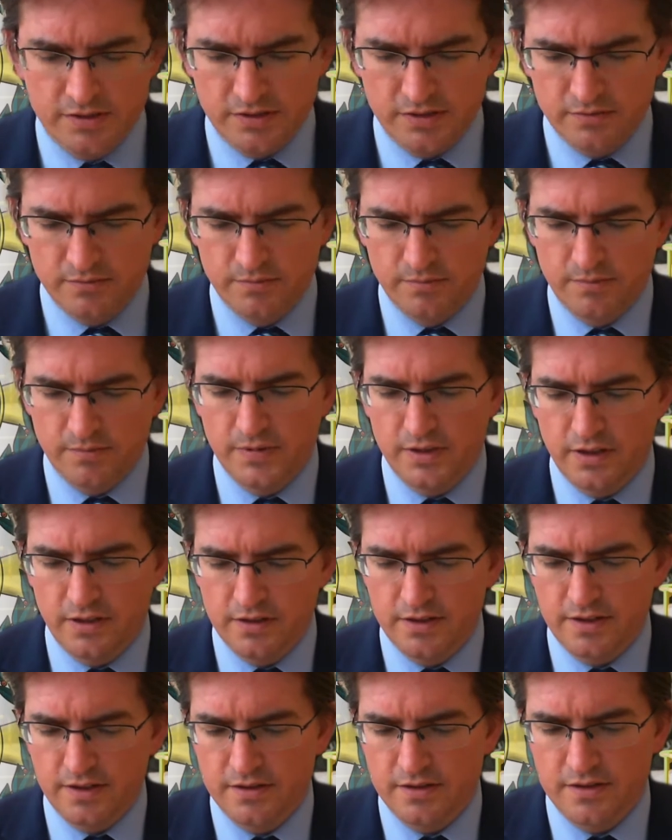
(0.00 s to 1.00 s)
some
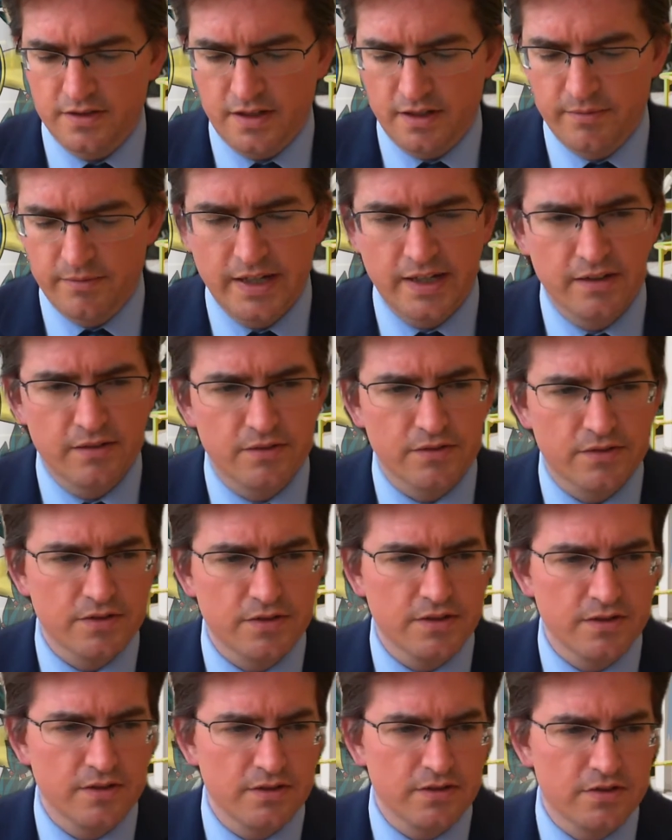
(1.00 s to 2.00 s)
guidance coming
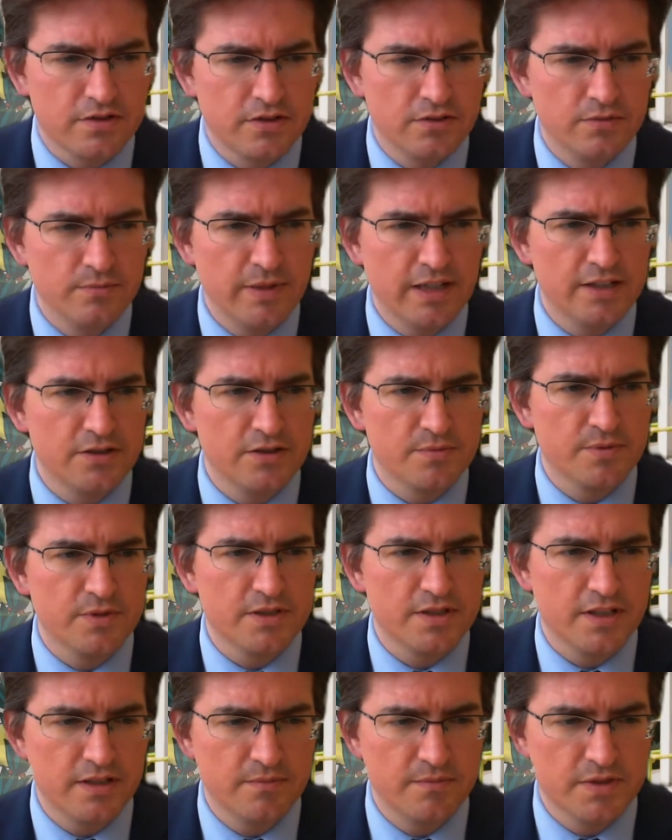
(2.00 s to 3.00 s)
out to
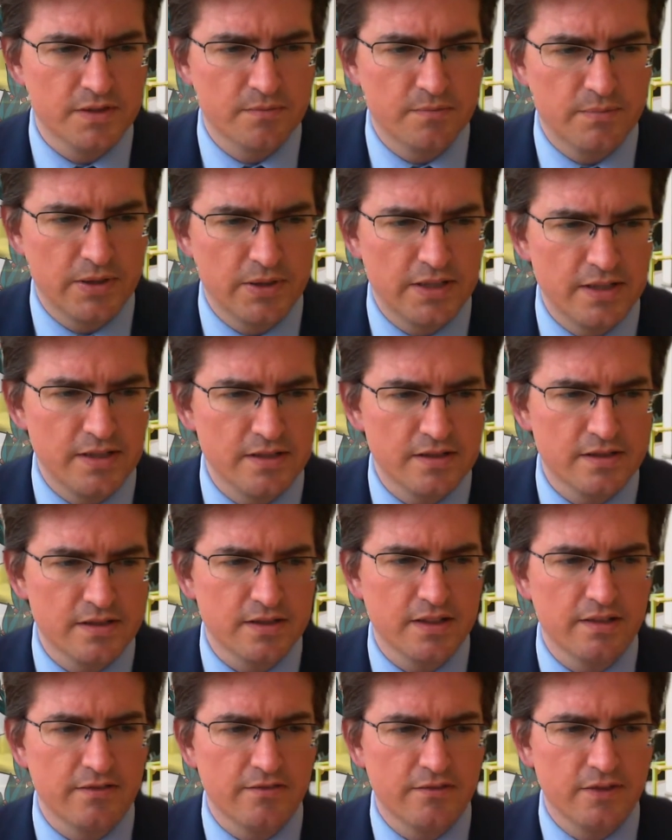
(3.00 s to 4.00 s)
management teams, and please,
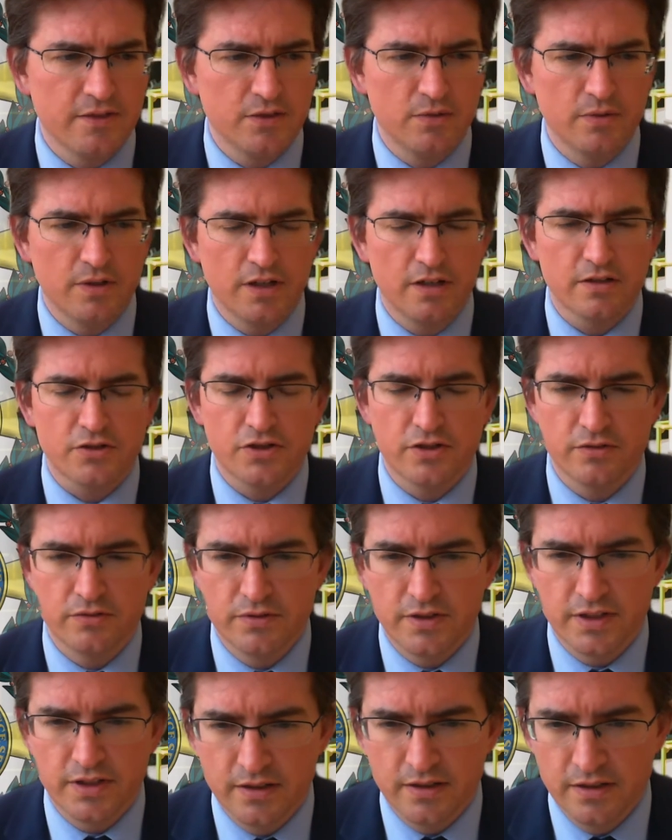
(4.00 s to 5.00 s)
if you are
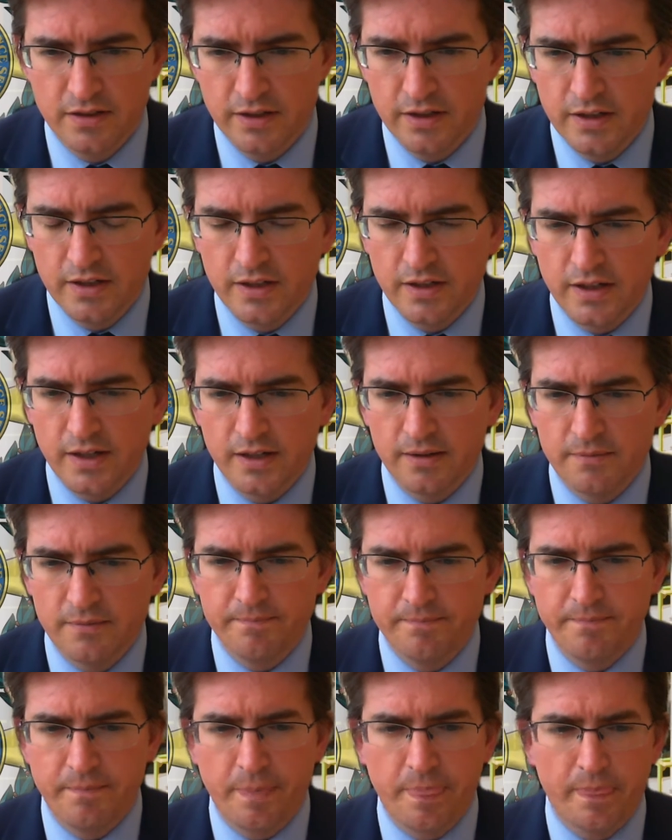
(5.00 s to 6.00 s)
shielding,
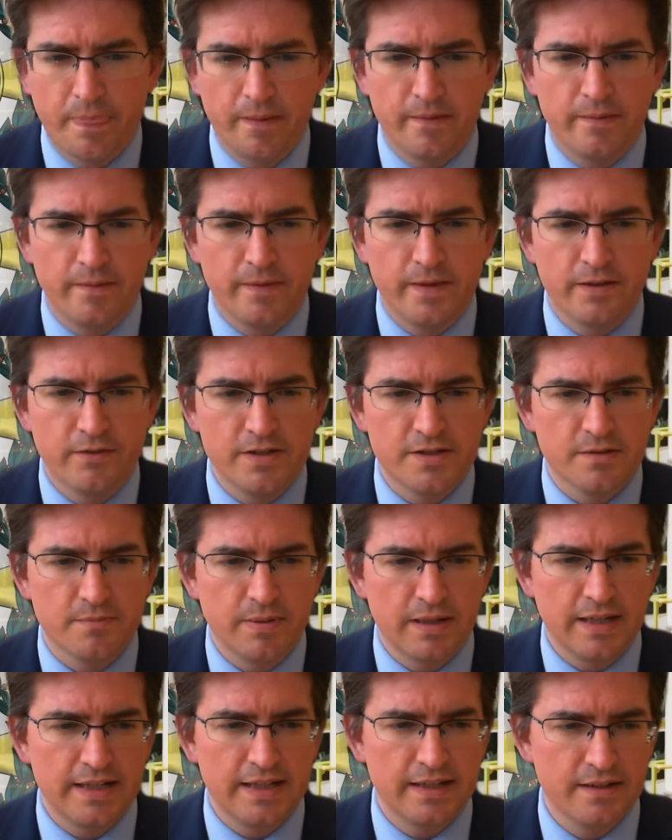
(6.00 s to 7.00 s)
there is a
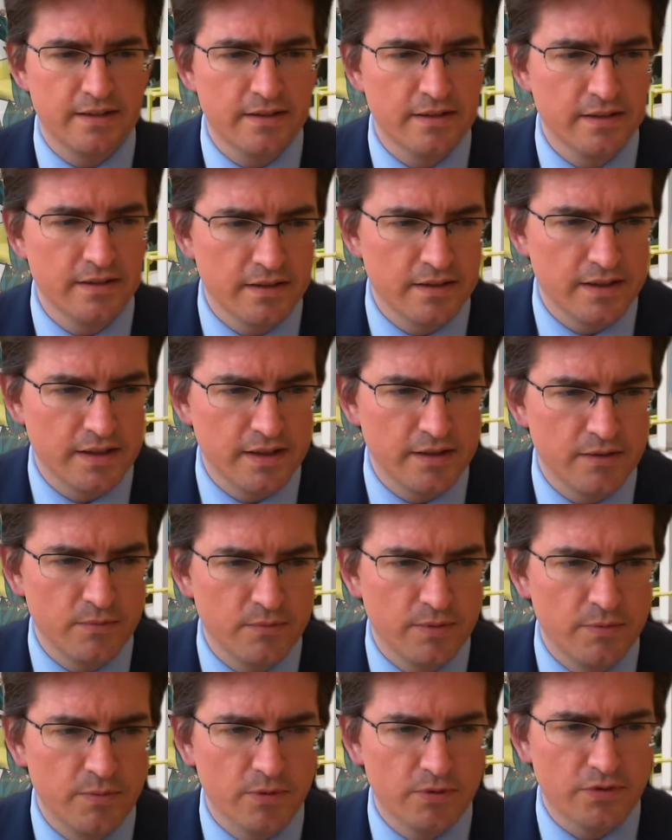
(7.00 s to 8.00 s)
plan.
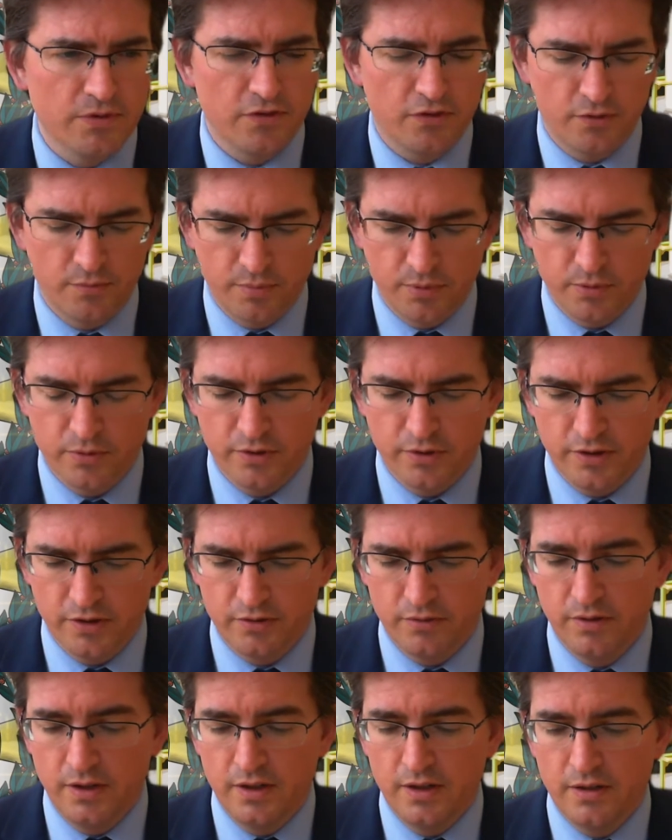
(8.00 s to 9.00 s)
We want to support
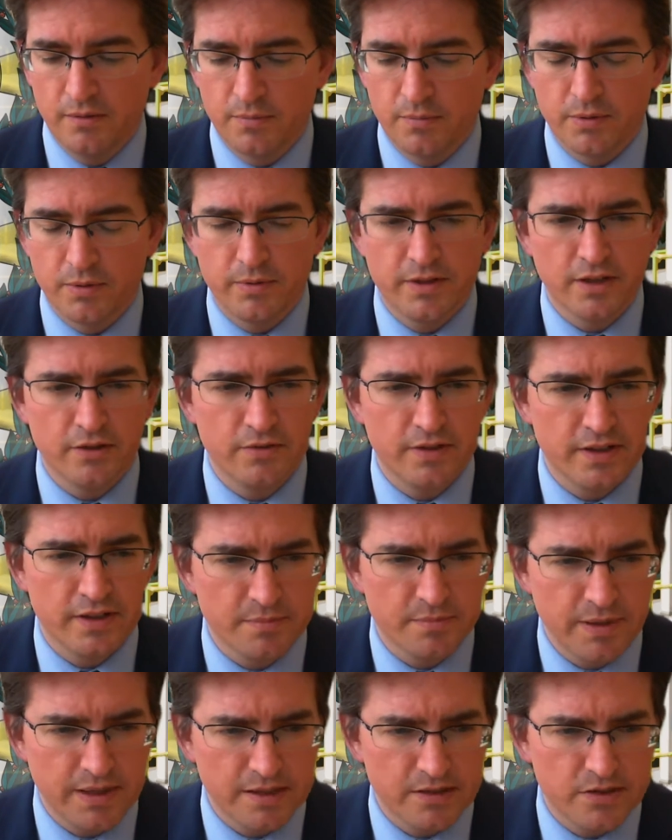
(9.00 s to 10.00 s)
you, but we don't
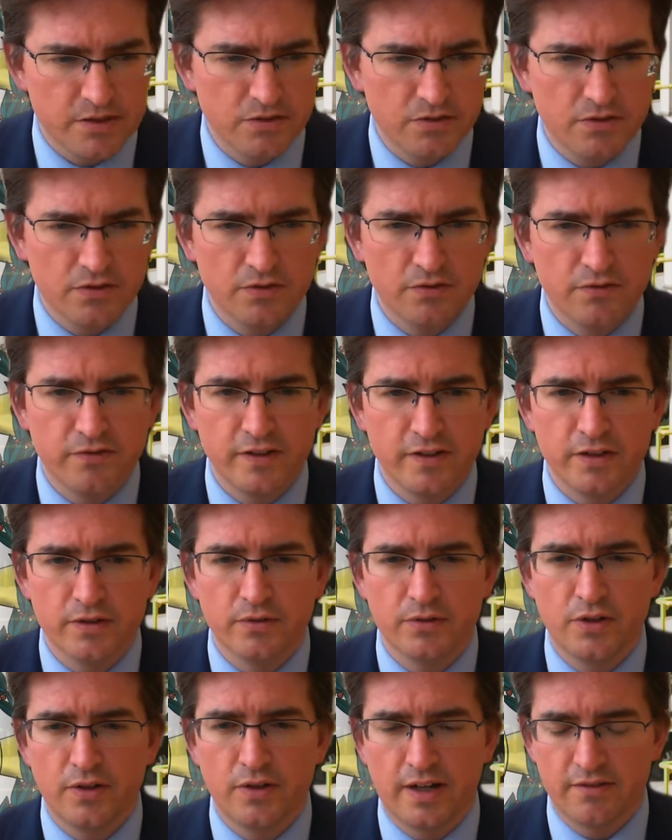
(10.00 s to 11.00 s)
expect you to
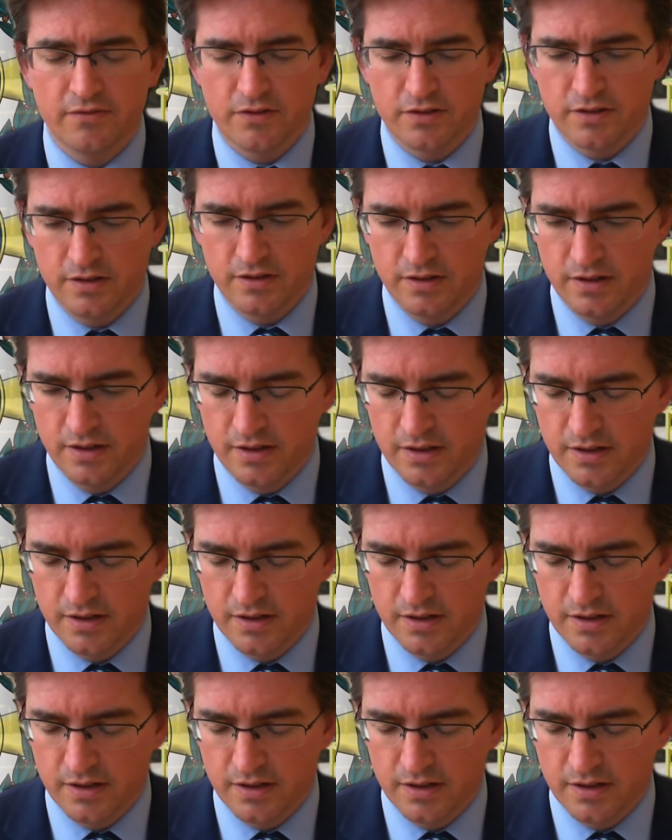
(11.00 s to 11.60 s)
feel you have to